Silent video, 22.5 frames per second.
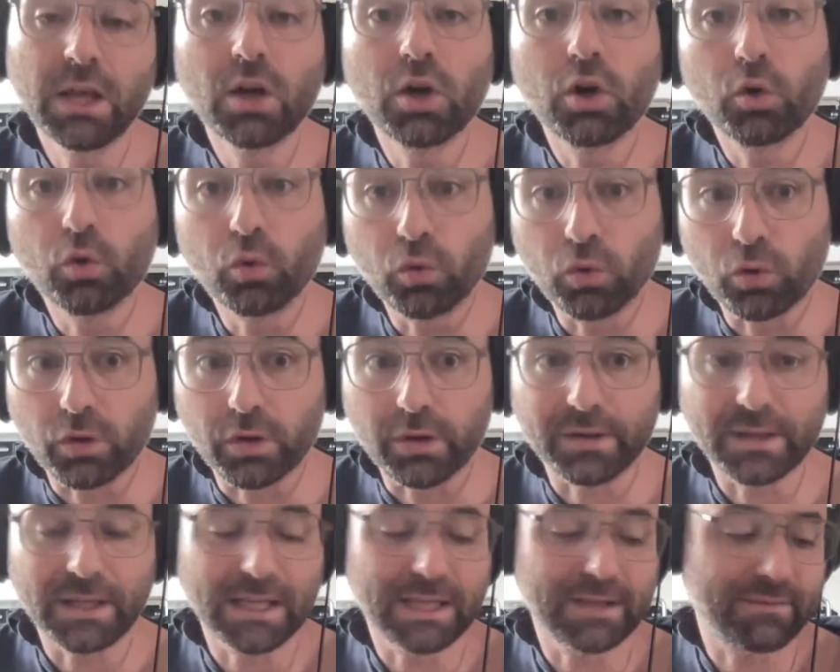
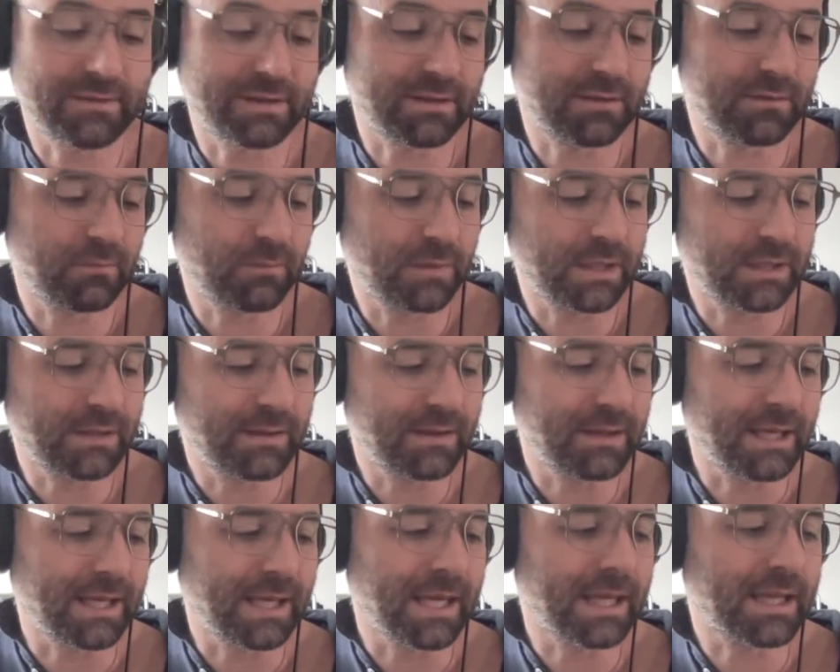or even with
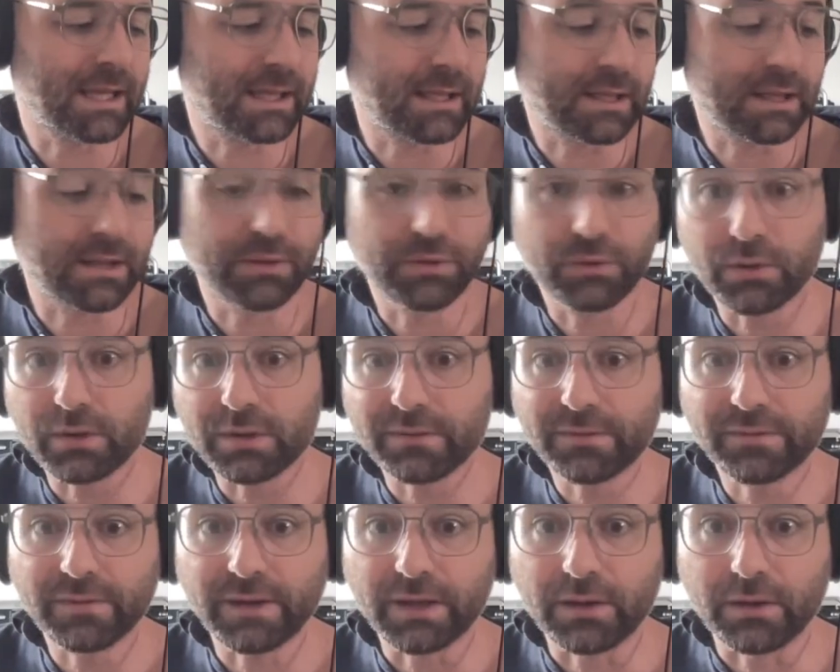the
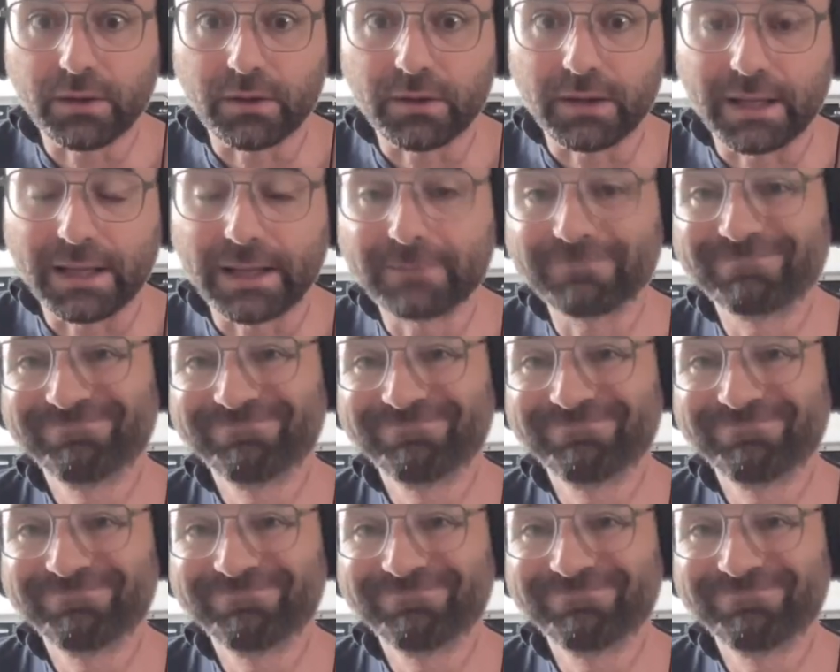third finger, like,